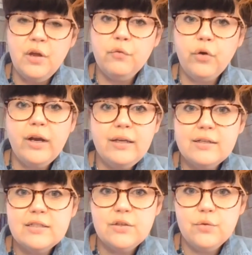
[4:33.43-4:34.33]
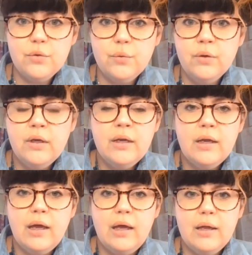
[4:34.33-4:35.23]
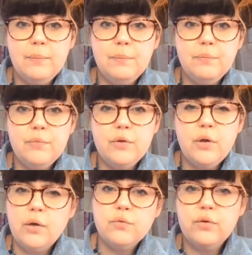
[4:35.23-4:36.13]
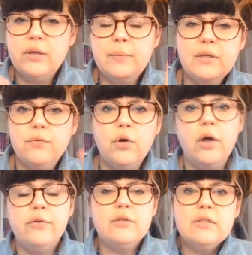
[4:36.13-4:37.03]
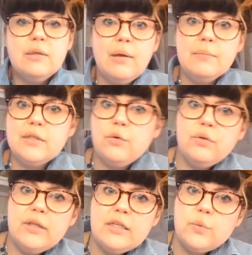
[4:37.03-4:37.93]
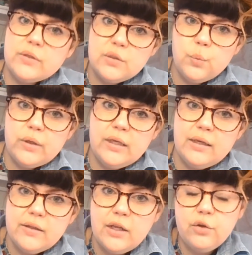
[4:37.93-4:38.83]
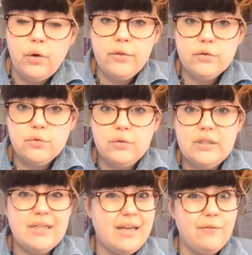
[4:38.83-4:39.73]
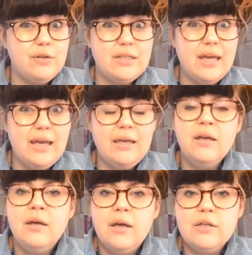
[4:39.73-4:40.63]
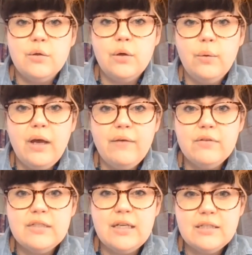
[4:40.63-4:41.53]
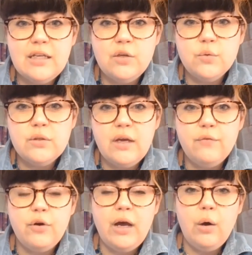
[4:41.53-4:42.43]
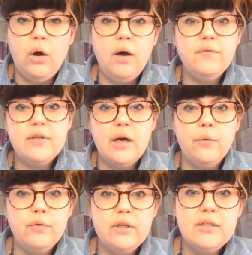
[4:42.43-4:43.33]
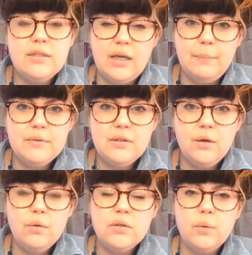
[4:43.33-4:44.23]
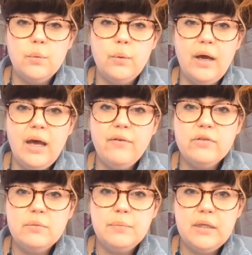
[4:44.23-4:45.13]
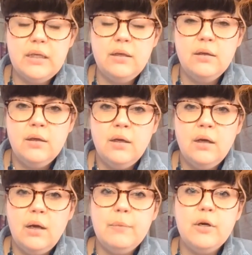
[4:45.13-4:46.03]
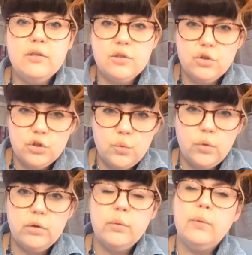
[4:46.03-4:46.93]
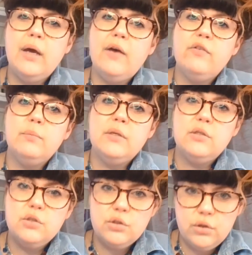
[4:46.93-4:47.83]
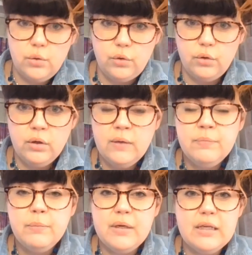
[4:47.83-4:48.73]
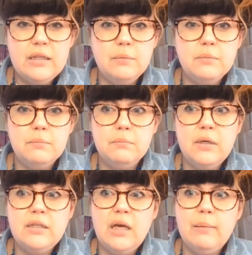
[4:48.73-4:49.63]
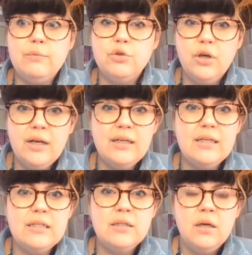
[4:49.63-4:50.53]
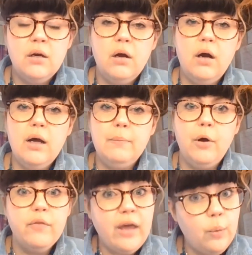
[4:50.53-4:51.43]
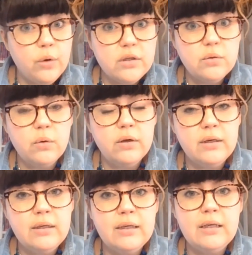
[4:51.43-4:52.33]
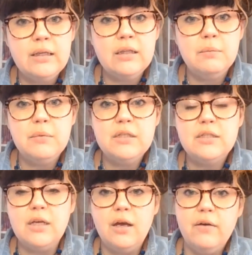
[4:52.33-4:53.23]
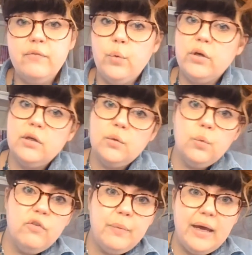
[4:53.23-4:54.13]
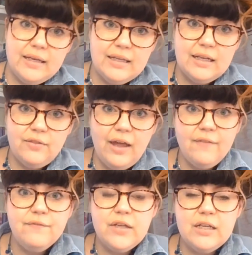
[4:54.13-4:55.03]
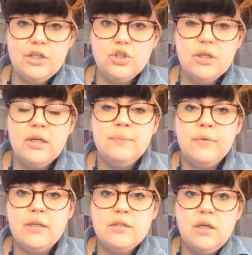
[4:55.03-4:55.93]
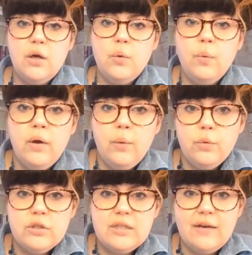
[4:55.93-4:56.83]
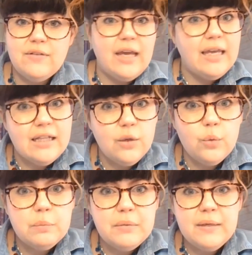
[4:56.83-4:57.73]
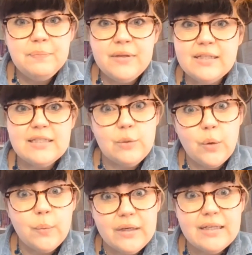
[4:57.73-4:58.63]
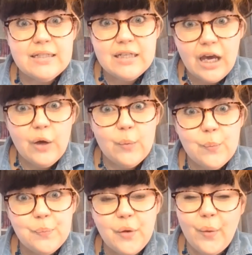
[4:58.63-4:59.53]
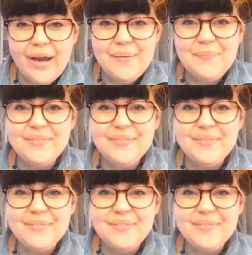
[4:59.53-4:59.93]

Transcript: of writing in a serial. Um, you know, I was reading about different authors, and sometimes they release once a week, and other authors release like every day. And so I don't have a set schedule yet for how often I'll release an episode. So it will have to be, because they're shorter, it will have to be sooner. But in the meantime, I'm trying to get um, all that worked on in the midst of working on the wolf pack and getting that finished. And so we'll just have to hang in there with me and see where we get to go. Okay.